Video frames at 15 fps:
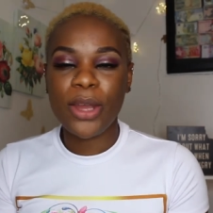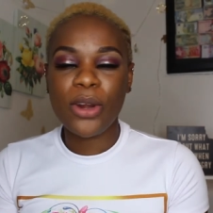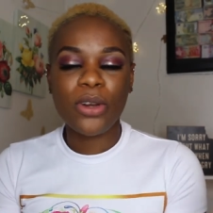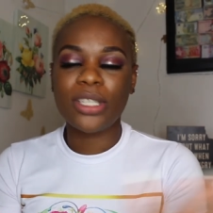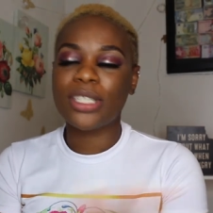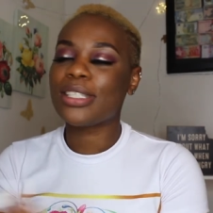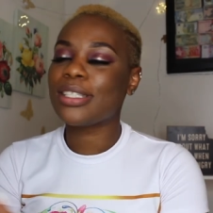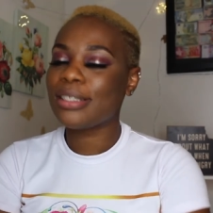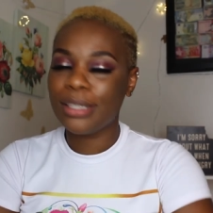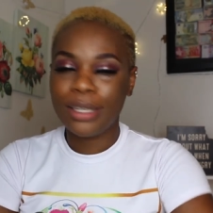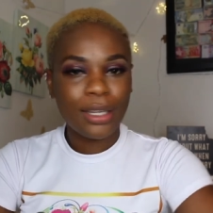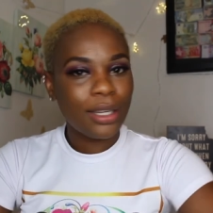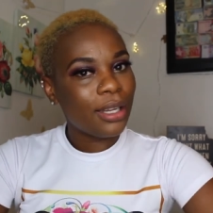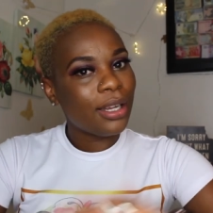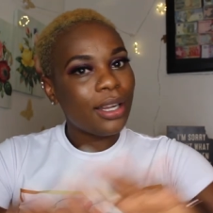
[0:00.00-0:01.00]
I know it's
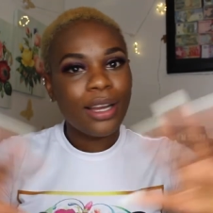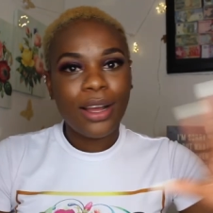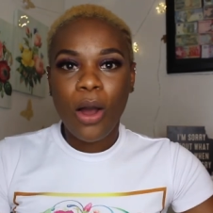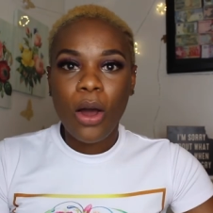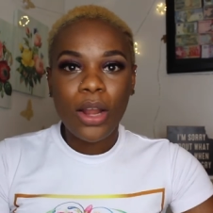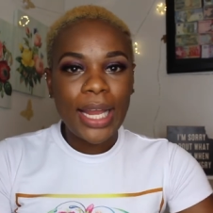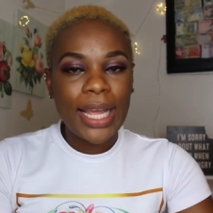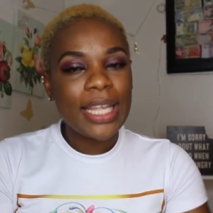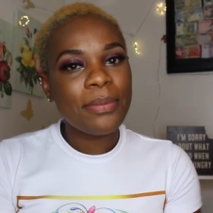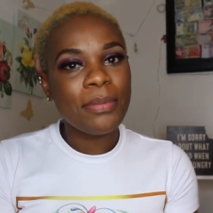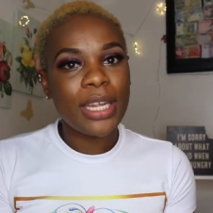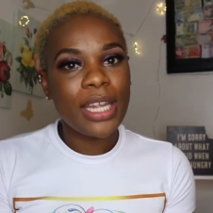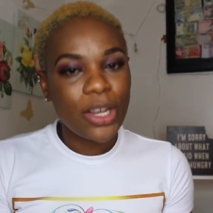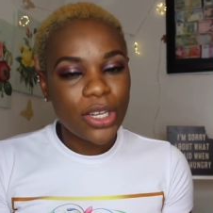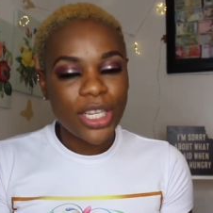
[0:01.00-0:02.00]
unlike
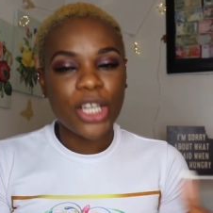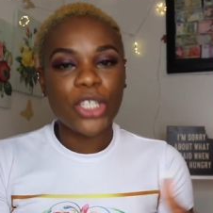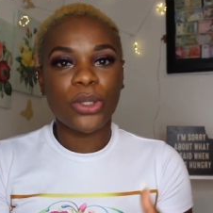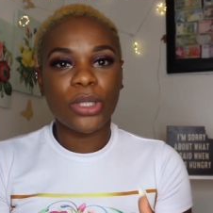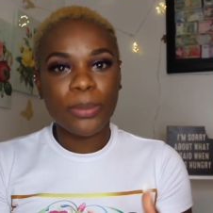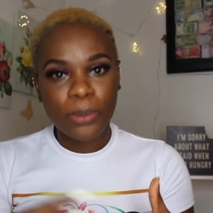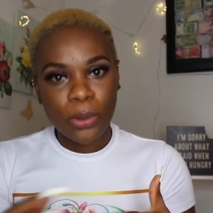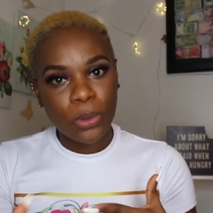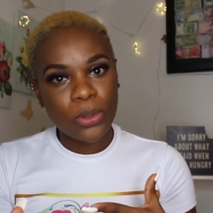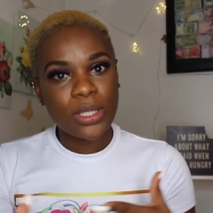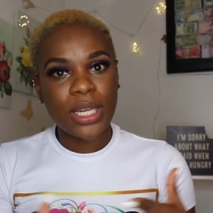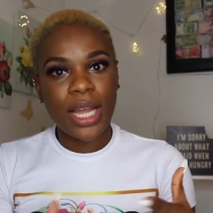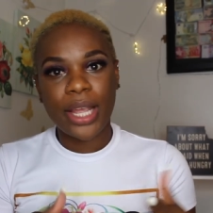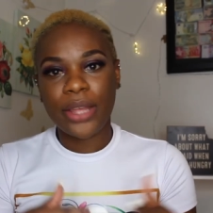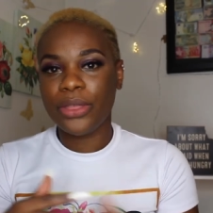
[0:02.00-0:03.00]
me because i usually
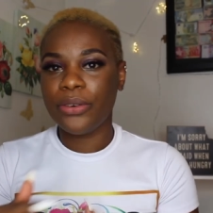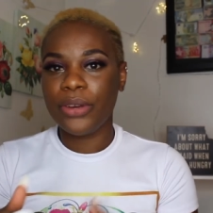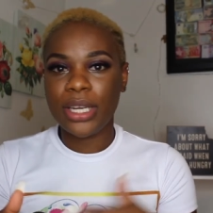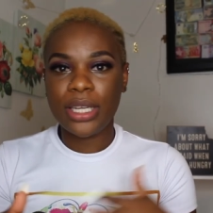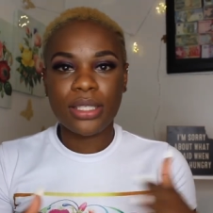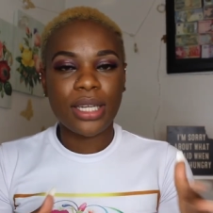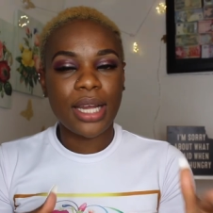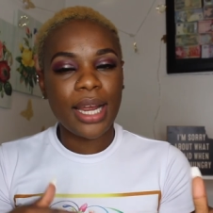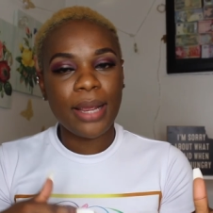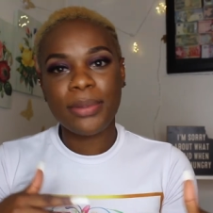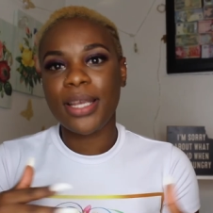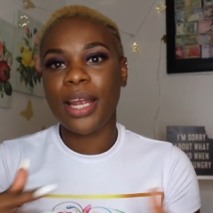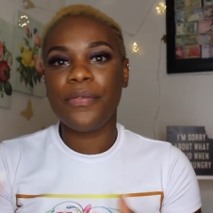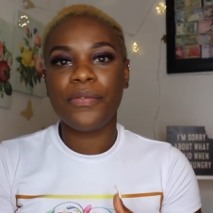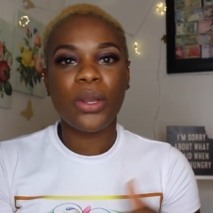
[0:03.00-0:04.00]
post like three
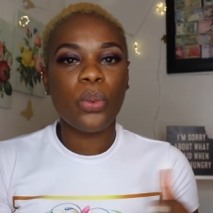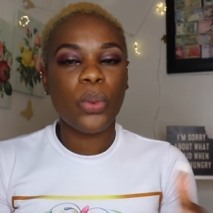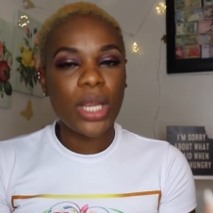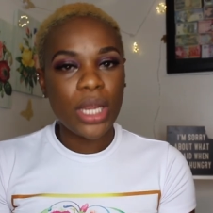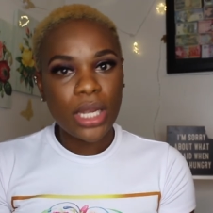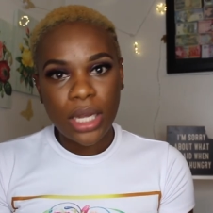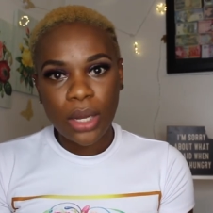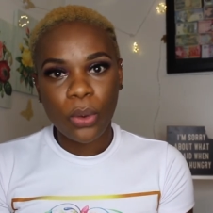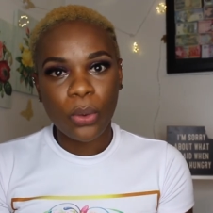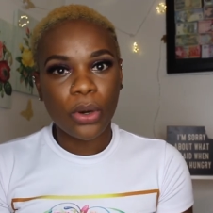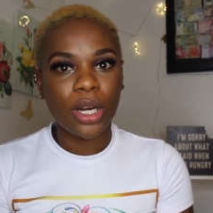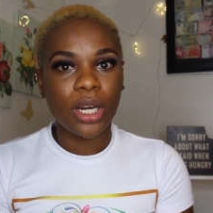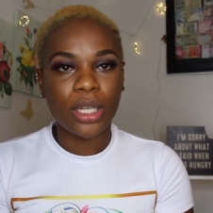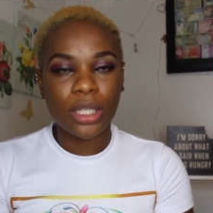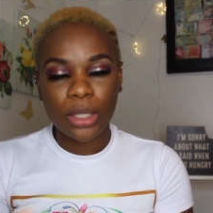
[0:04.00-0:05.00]
times every week
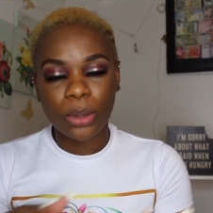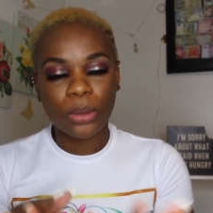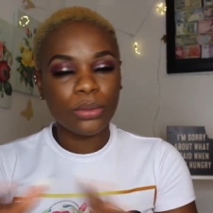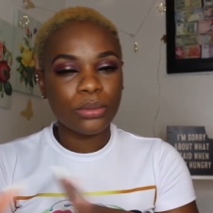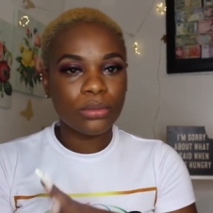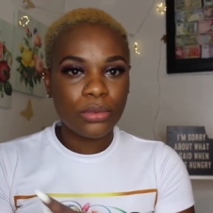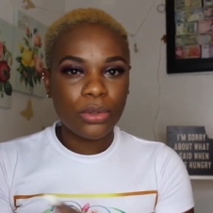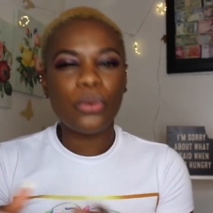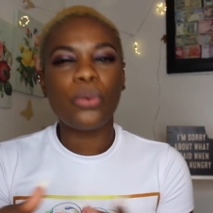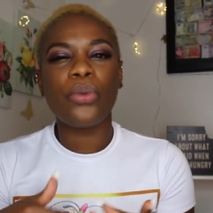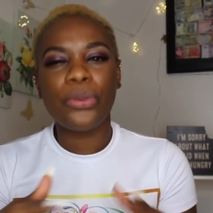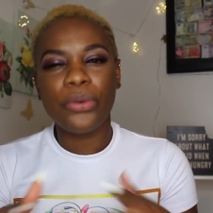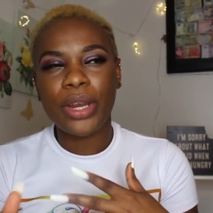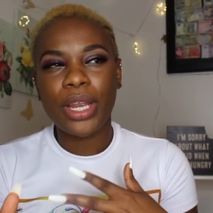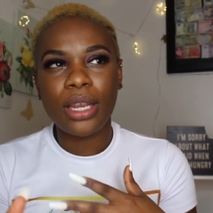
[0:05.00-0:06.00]
or you know two
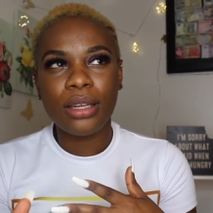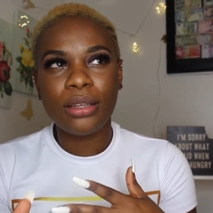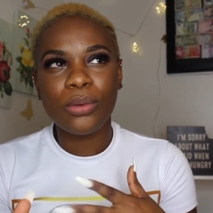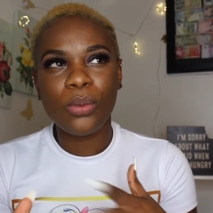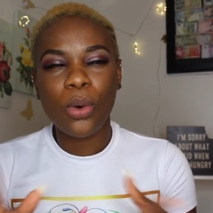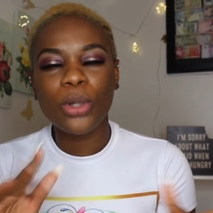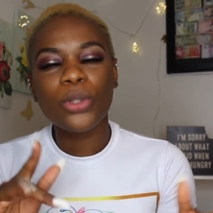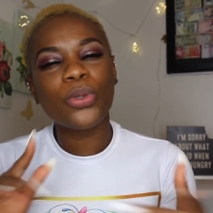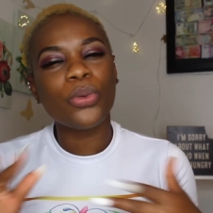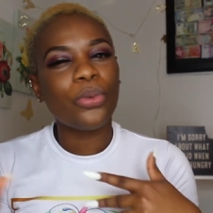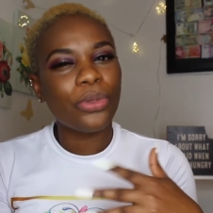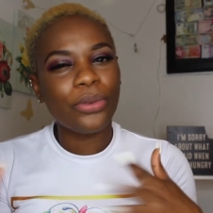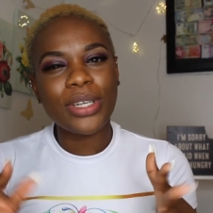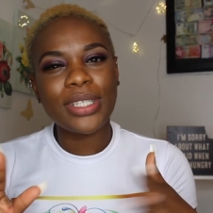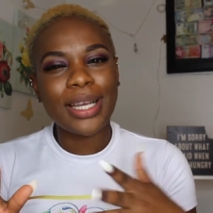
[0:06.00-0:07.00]
three one
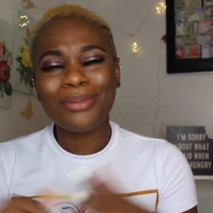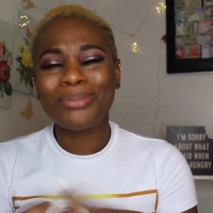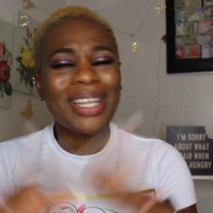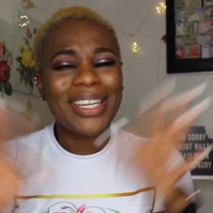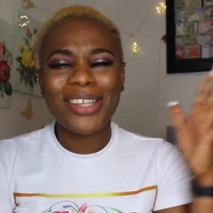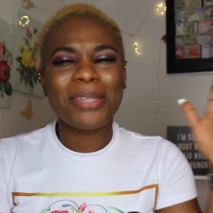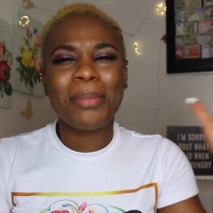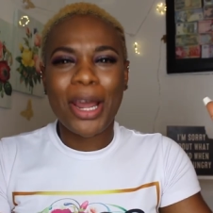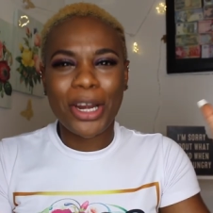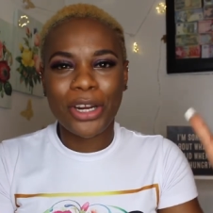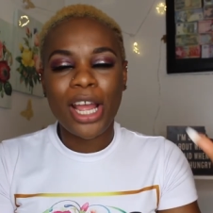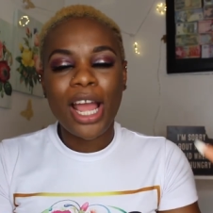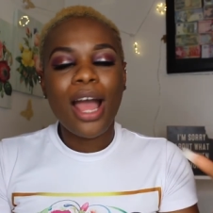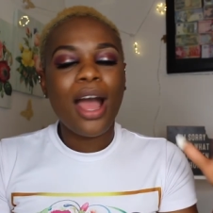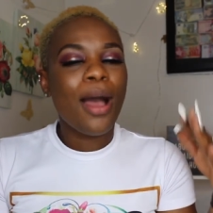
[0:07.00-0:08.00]
two three ten it doesn't
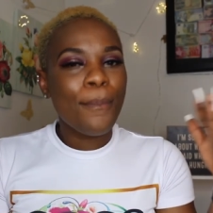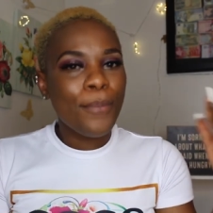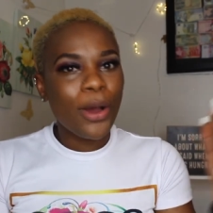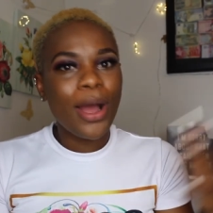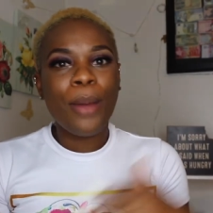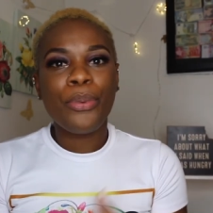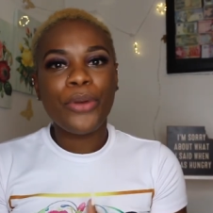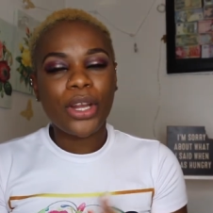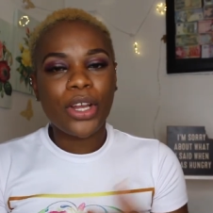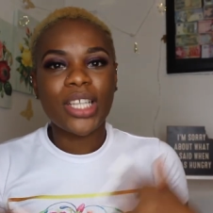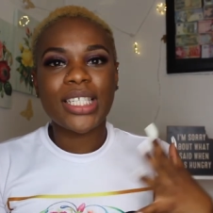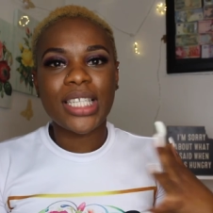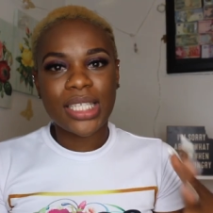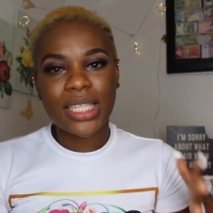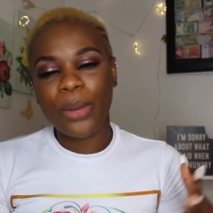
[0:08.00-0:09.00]
matter but i'm pretty
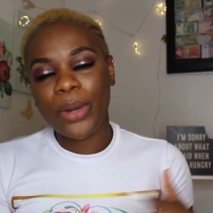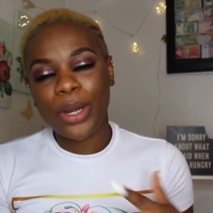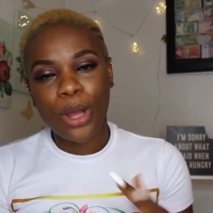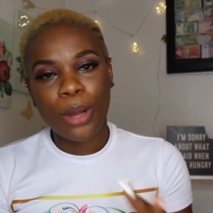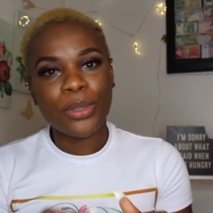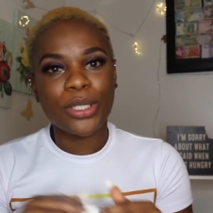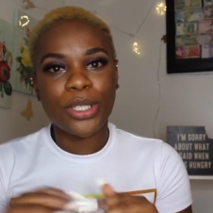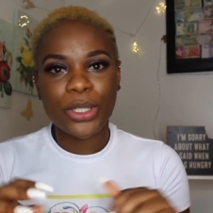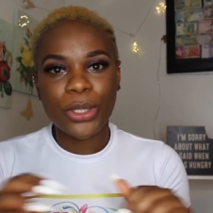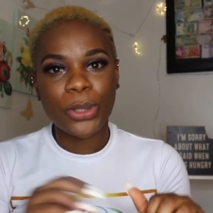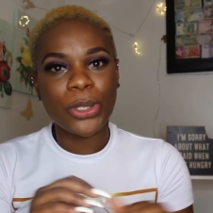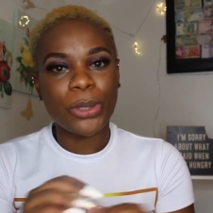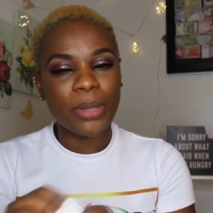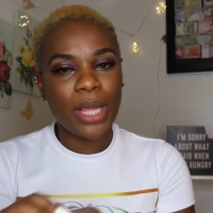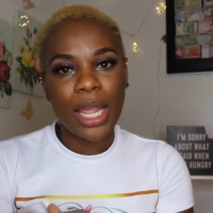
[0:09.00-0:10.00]
consistent when it comes to this
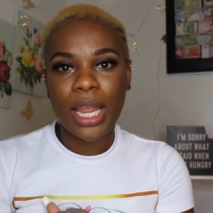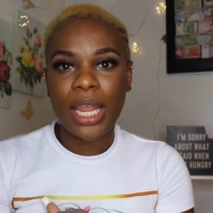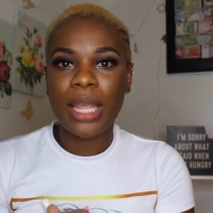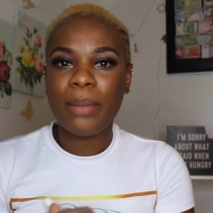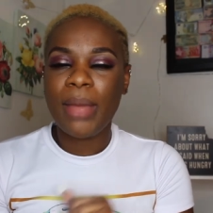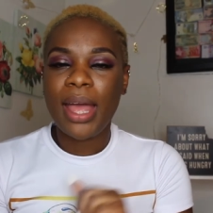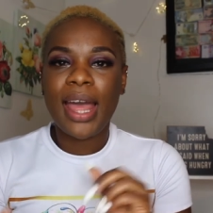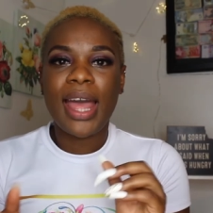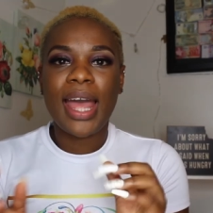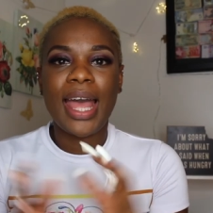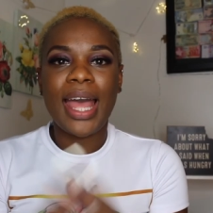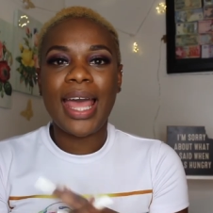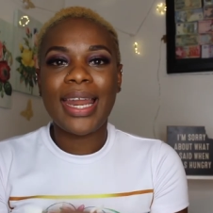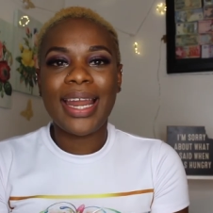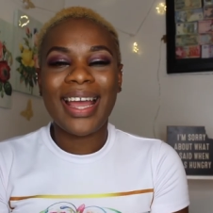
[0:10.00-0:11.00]
youtube game
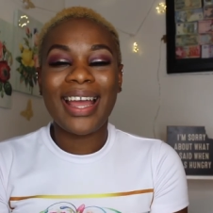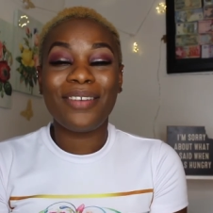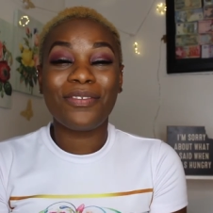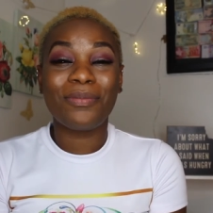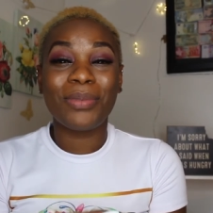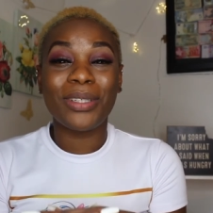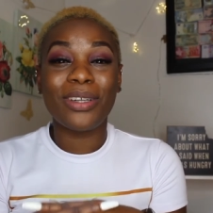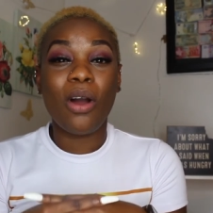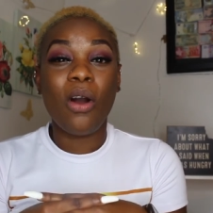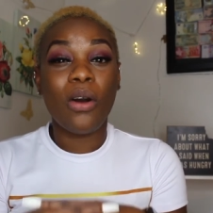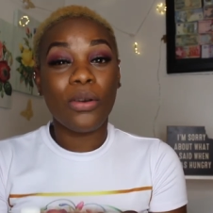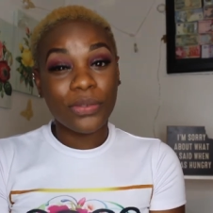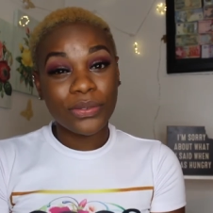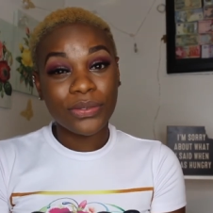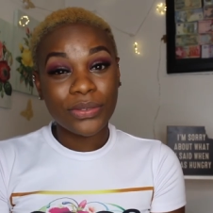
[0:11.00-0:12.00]
and i have been
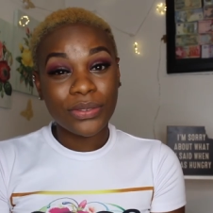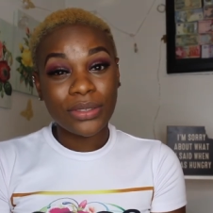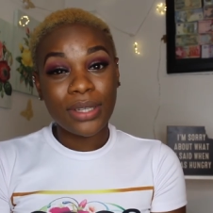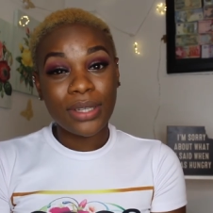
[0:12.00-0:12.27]
off